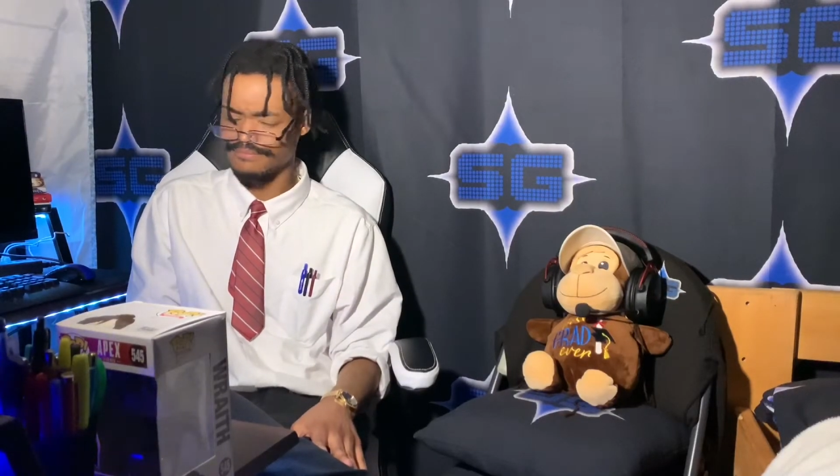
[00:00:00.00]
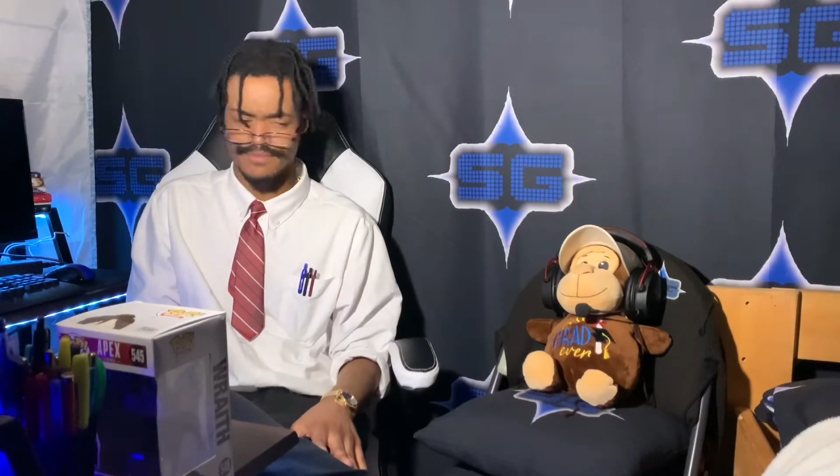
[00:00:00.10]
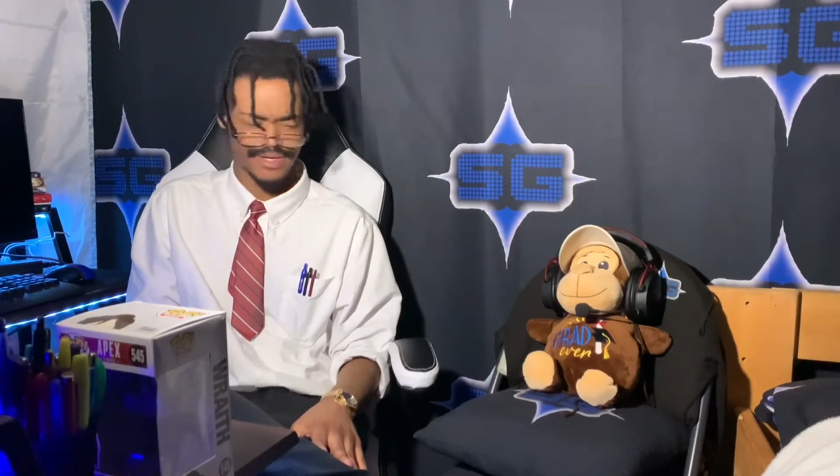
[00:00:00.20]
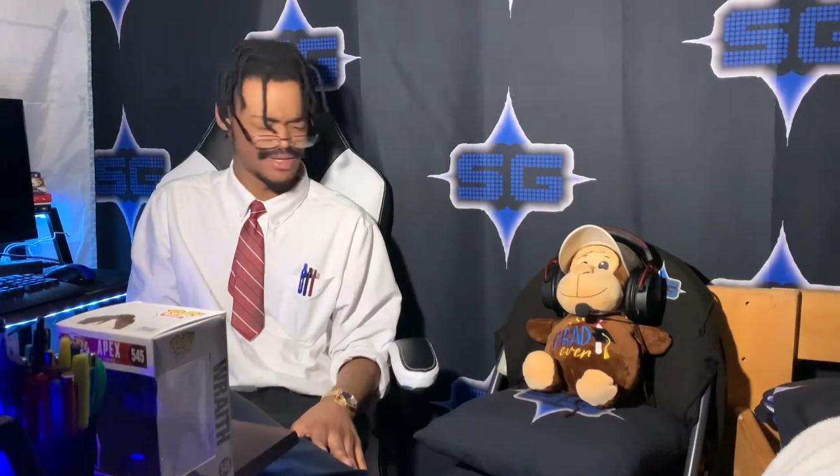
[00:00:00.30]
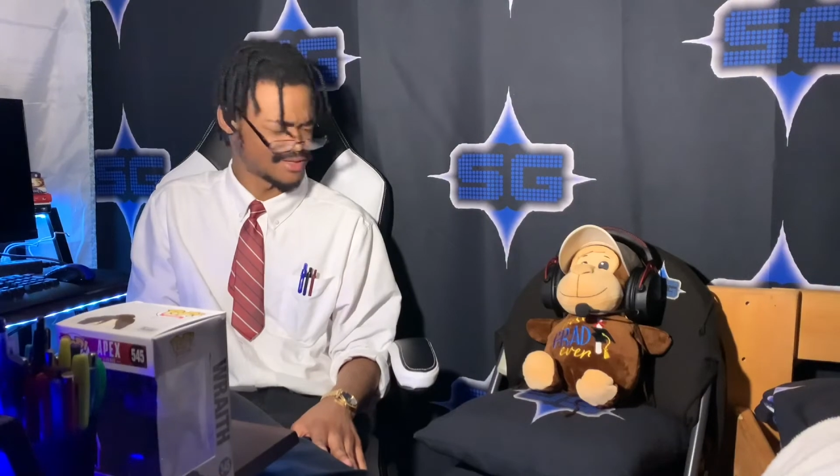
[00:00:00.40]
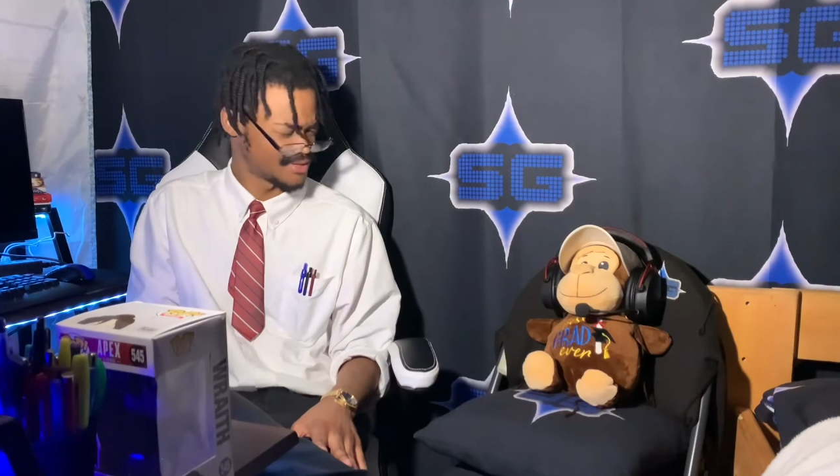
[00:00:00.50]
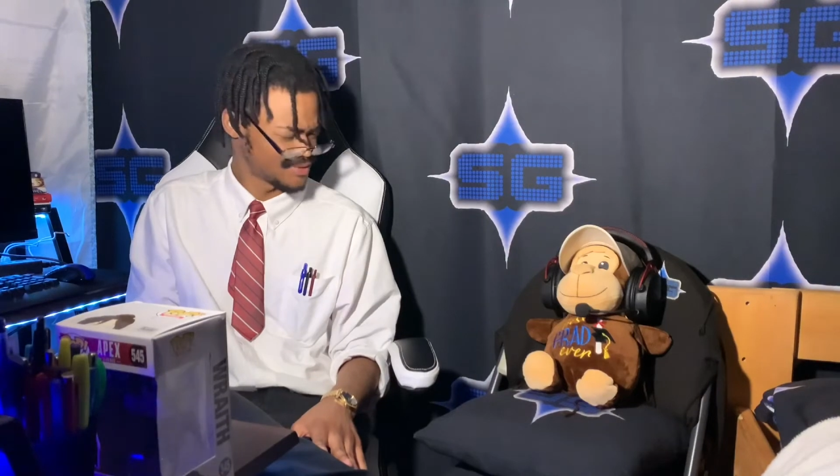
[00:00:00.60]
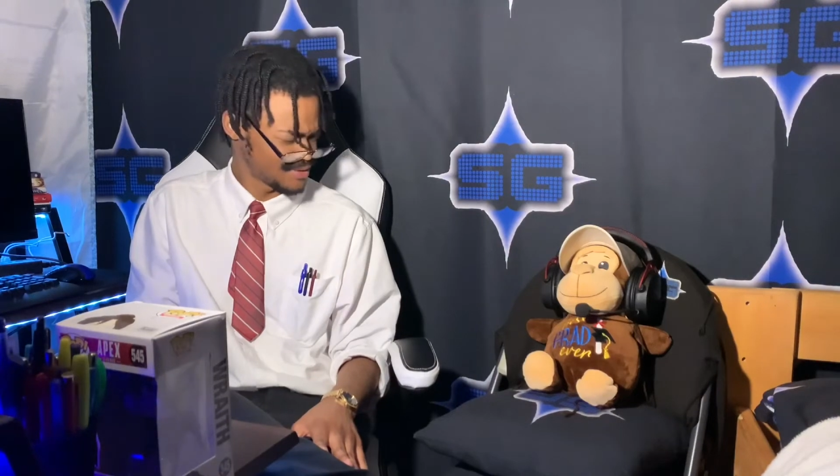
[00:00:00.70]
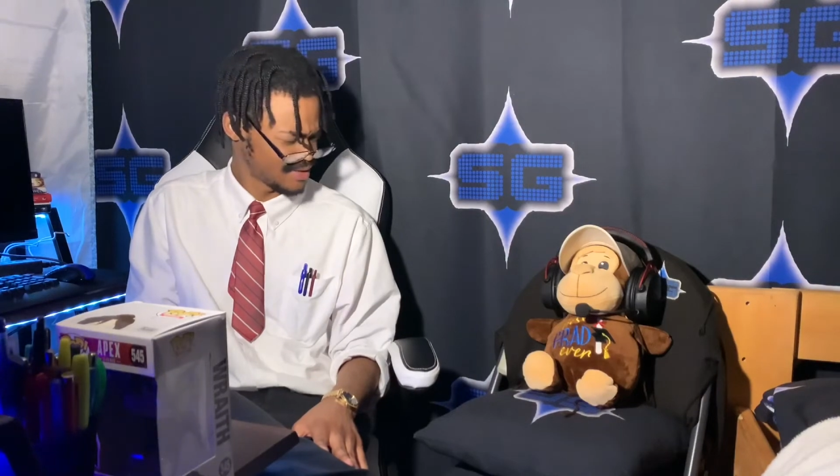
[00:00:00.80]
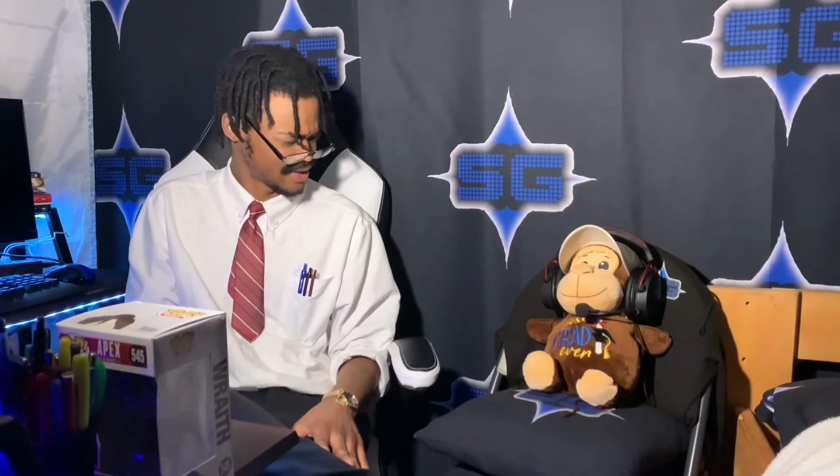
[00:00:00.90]
monkeys out
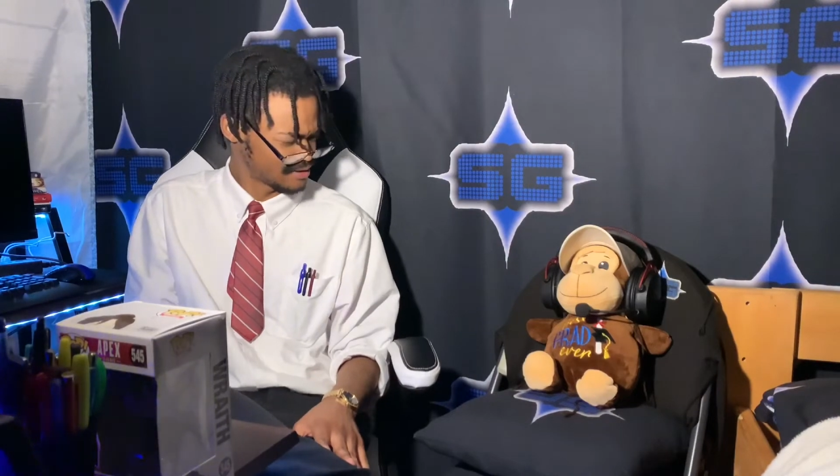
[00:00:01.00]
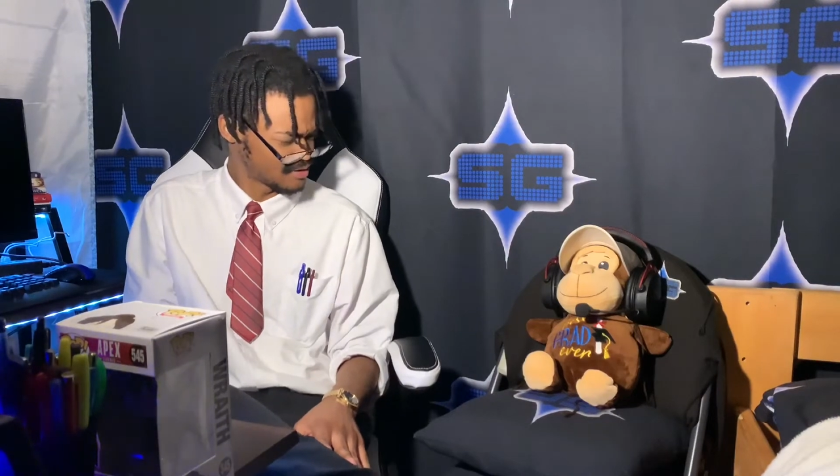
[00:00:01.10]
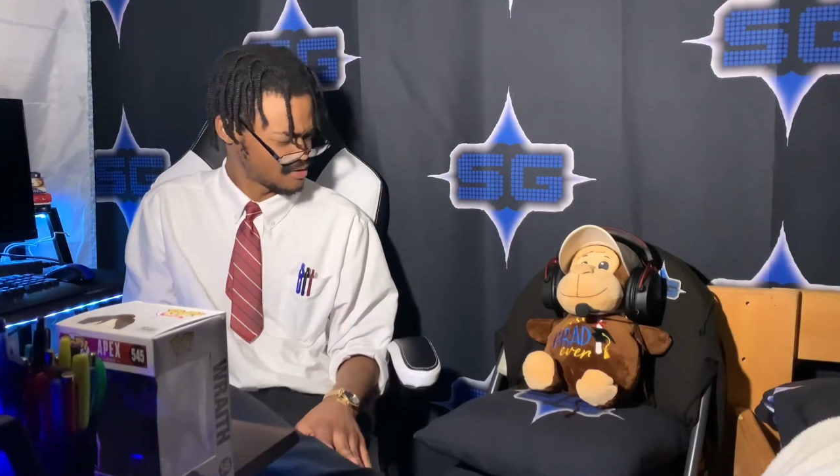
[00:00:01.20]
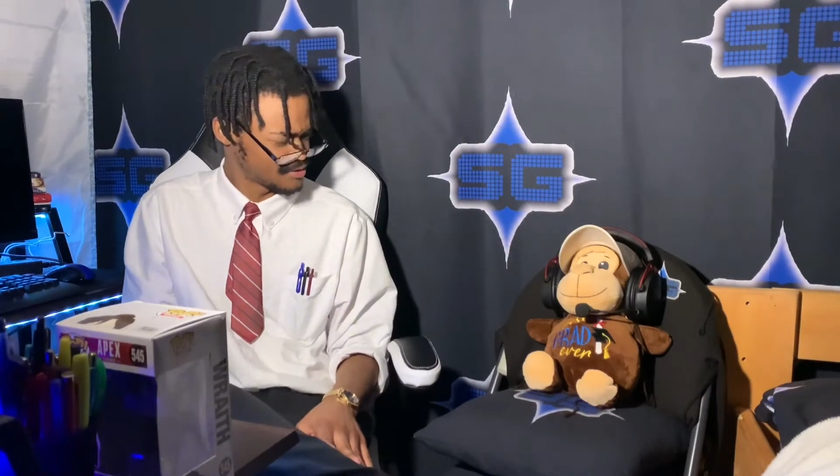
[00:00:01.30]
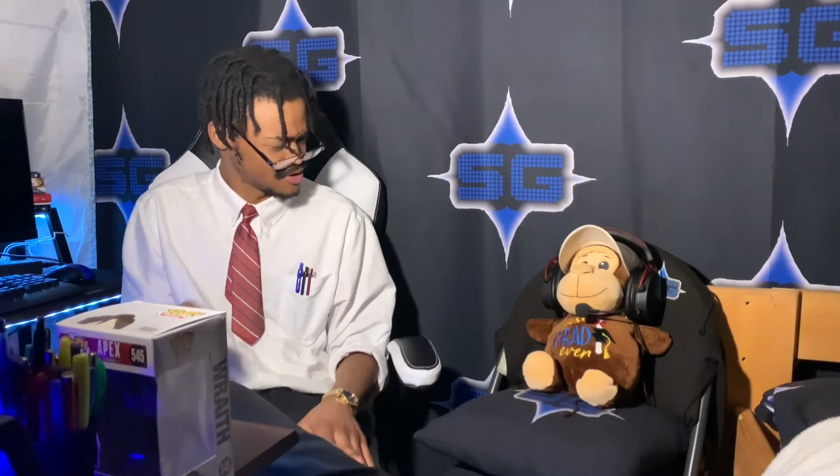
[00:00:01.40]
there that like the cold.